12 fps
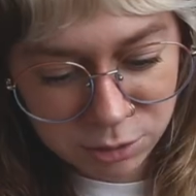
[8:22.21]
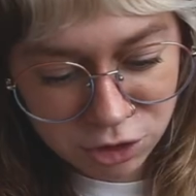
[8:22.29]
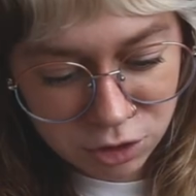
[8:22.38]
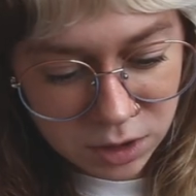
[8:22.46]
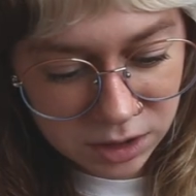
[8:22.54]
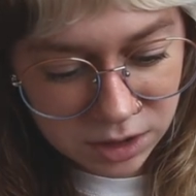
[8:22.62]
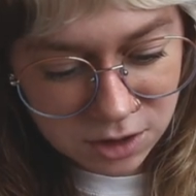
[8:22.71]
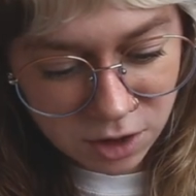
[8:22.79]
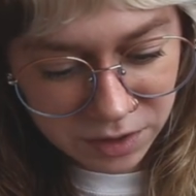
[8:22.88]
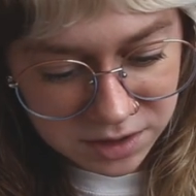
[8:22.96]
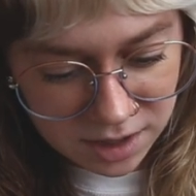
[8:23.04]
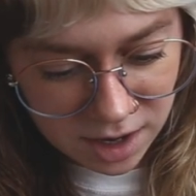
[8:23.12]
I'm sure you get these
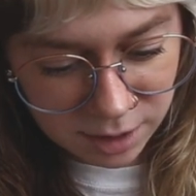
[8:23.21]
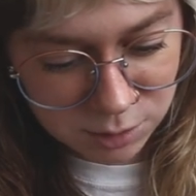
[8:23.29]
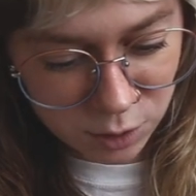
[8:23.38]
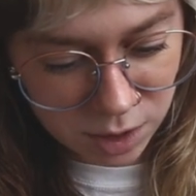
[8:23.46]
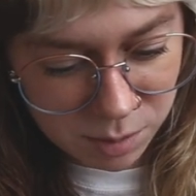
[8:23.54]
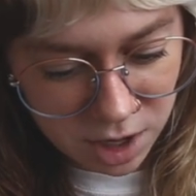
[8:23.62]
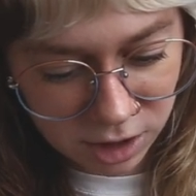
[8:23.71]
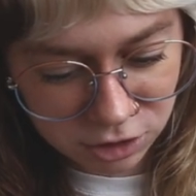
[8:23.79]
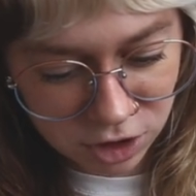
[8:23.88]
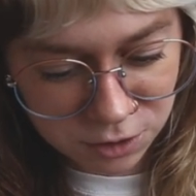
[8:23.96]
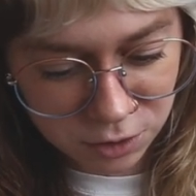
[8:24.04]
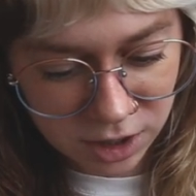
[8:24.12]
all the time, so I
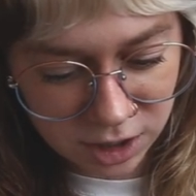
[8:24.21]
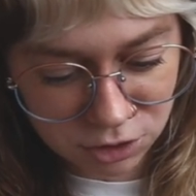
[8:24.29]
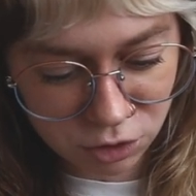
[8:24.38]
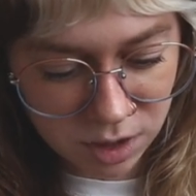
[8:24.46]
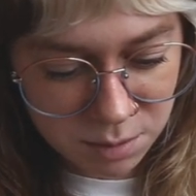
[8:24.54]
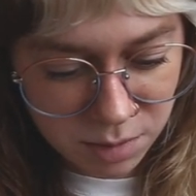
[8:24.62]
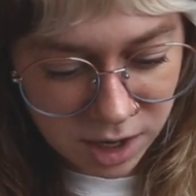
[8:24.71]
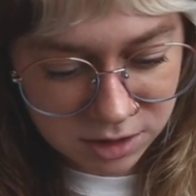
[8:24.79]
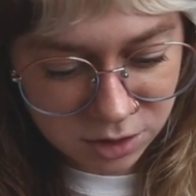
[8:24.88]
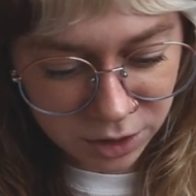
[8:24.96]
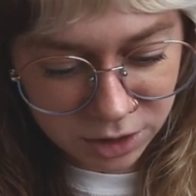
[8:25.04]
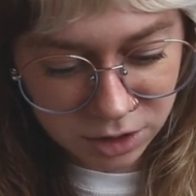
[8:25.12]
apologize for the extra
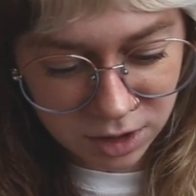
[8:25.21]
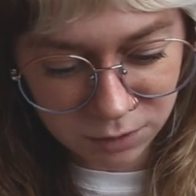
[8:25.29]
inbox clutter.